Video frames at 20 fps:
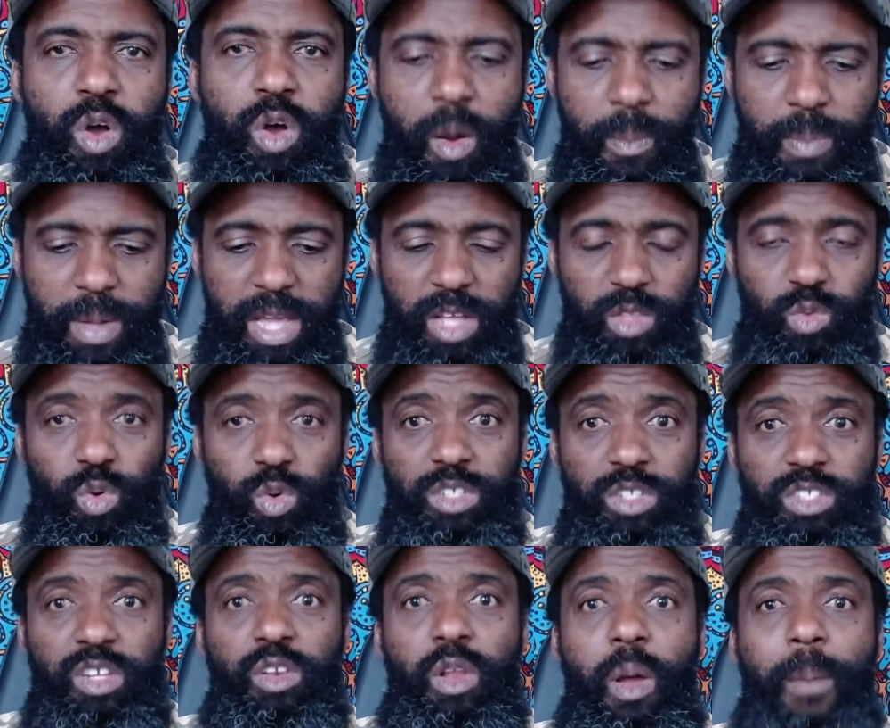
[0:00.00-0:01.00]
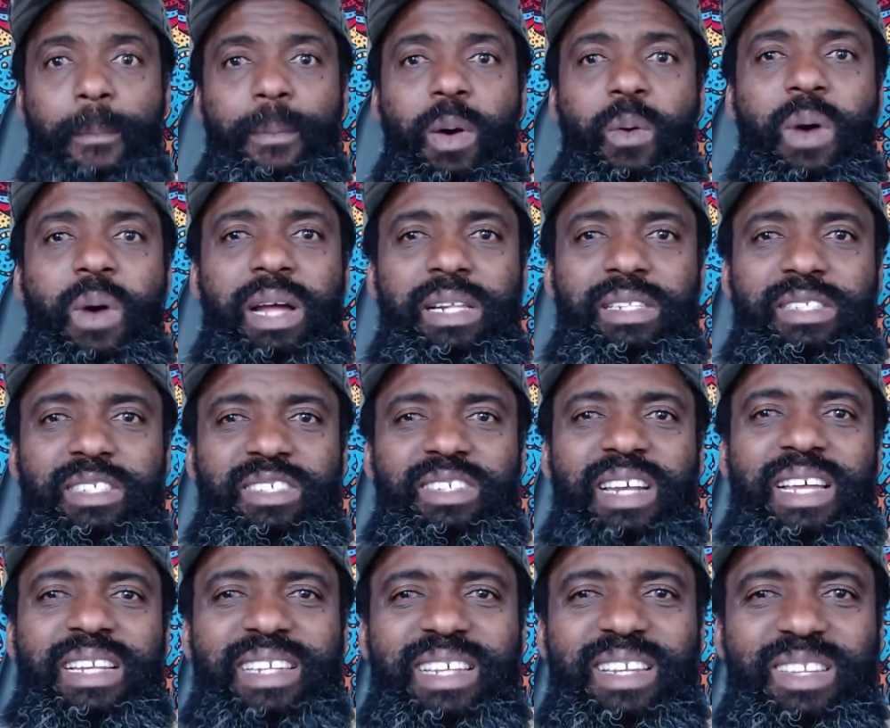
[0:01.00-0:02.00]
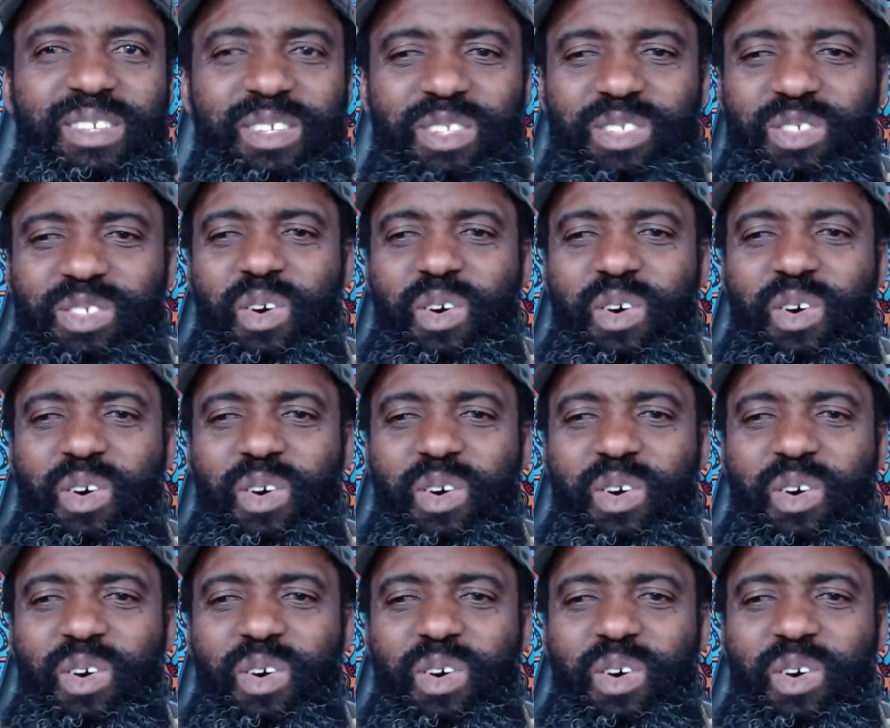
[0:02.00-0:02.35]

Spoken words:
up, it was the #1 trending news.